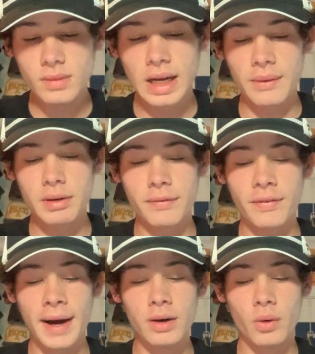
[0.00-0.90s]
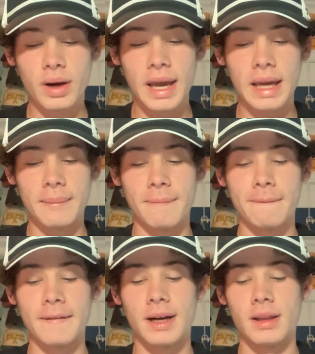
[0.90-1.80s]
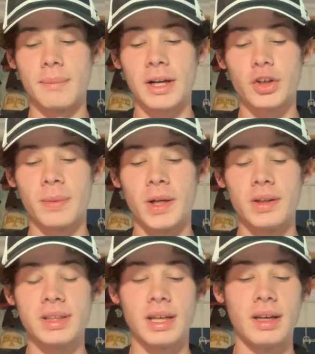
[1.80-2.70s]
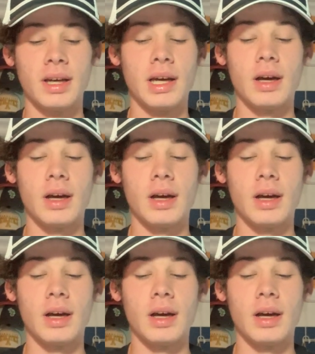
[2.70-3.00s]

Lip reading: Now in the final game, the Metropolitan